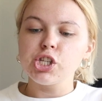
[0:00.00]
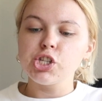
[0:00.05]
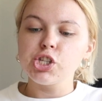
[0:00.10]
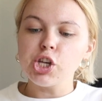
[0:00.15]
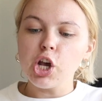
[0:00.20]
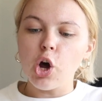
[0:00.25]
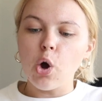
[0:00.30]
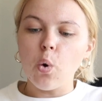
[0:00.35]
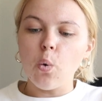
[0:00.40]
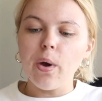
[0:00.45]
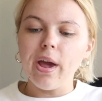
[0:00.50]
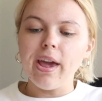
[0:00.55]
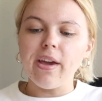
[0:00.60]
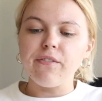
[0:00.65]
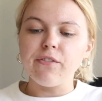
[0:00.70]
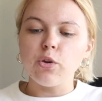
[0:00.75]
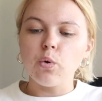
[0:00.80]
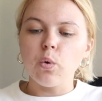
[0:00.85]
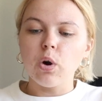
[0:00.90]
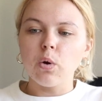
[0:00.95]
So
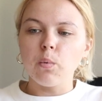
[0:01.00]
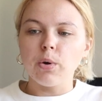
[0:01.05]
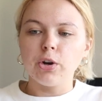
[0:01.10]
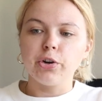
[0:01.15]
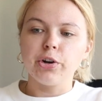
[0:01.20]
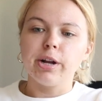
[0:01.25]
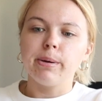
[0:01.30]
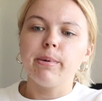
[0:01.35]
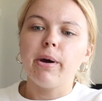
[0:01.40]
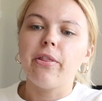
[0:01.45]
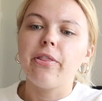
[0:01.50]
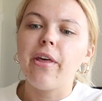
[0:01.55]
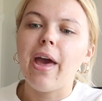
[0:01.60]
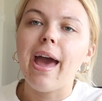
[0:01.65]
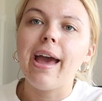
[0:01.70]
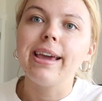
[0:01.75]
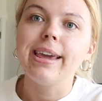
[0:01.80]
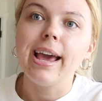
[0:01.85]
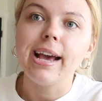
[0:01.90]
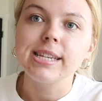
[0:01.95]
if you are wondering about
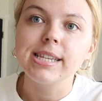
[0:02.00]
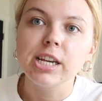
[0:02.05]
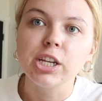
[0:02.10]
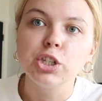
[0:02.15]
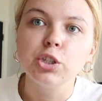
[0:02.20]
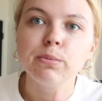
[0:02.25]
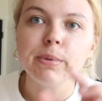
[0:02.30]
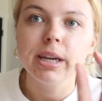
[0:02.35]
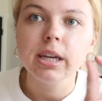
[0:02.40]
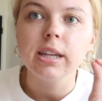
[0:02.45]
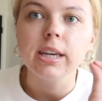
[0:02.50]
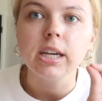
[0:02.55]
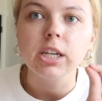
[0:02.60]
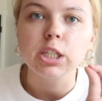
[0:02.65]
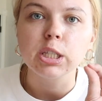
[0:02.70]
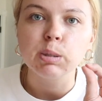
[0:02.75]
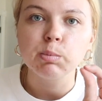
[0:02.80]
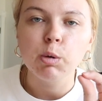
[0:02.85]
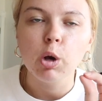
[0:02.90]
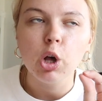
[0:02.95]
that, yes, I do make like a
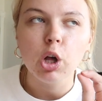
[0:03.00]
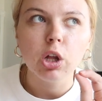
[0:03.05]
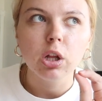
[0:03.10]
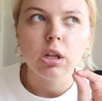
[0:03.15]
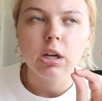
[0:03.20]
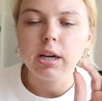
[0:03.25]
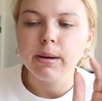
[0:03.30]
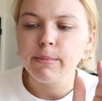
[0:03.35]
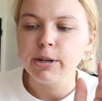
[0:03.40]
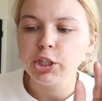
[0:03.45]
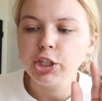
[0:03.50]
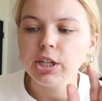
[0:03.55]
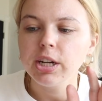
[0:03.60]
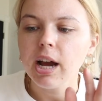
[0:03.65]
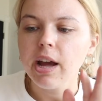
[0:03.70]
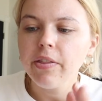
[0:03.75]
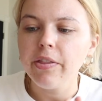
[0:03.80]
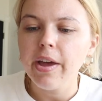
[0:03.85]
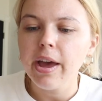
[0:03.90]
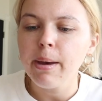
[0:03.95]
small commission
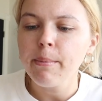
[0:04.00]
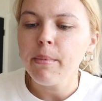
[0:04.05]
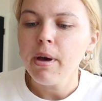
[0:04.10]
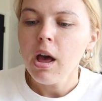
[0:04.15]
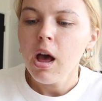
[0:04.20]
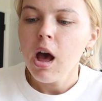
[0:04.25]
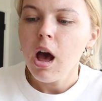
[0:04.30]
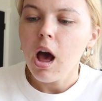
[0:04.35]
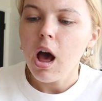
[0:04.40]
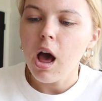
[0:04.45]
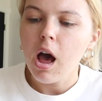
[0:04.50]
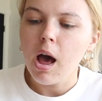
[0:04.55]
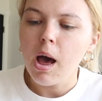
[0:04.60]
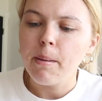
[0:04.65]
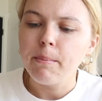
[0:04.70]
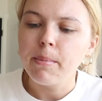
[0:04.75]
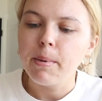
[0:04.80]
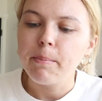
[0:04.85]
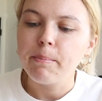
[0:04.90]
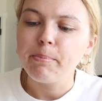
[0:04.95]
on them.
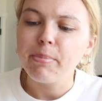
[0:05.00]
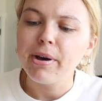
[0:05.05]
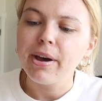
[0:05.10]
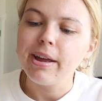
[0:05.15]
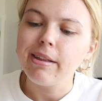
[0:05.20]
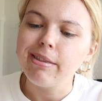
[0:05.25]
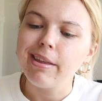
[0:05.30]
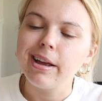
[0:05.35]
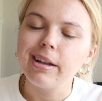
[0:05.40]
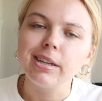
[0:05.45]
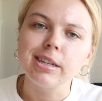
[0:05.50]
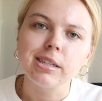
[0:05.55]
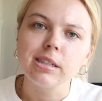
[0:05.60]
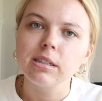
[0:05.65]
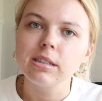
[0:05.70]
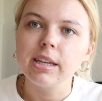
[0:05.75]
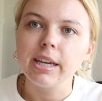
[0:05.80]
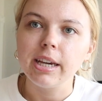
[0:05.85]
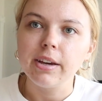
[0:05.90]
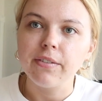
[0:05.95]
Um, but that
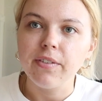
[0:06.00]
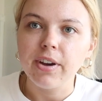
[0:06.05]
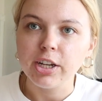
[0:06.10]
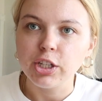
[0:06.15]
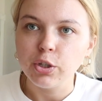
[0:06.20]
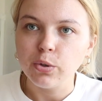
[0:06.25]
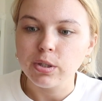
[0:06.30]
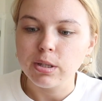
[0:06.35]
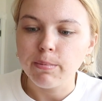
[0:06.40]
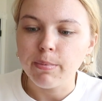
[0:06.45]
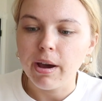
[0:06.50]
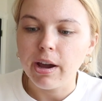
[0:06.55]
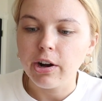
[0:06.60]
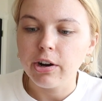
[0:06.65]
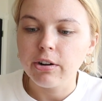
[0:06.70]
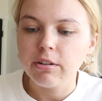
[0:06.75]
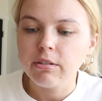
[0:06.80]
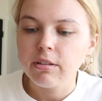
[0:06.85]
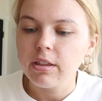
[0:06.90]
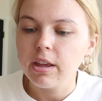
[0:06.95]
doesn't like affect you as a
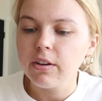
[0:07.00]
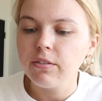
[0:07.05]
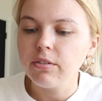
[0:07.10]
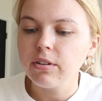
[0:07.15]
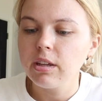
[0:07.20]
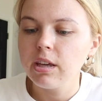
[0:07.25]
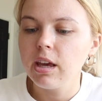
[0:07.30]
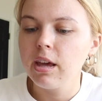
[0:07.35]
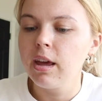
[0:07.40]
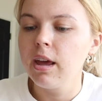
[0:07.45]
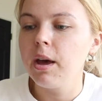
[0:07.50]
buyer, thankfully.